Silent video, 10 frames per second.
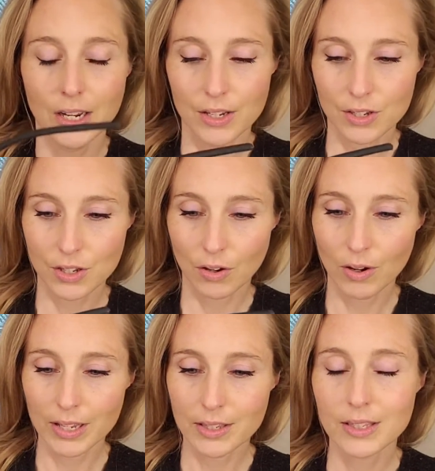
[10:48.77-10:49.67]
So
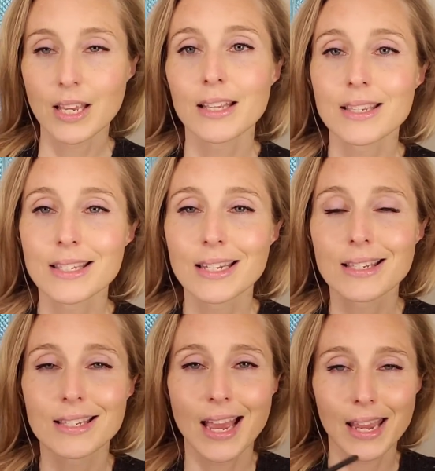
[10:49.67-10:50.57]
it tends to
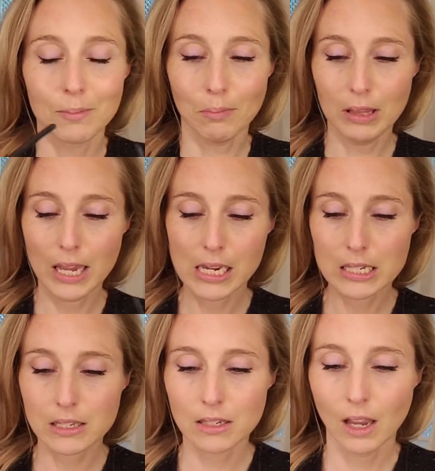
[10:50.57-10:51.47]
stay in
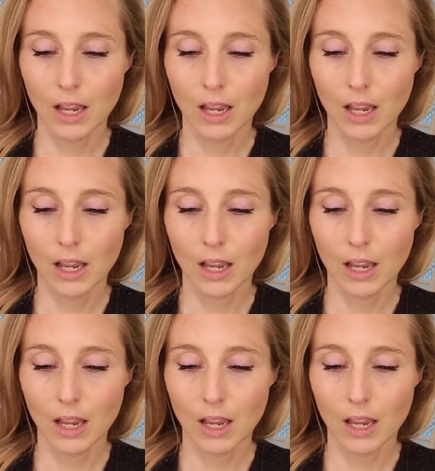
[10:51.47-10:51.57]
place,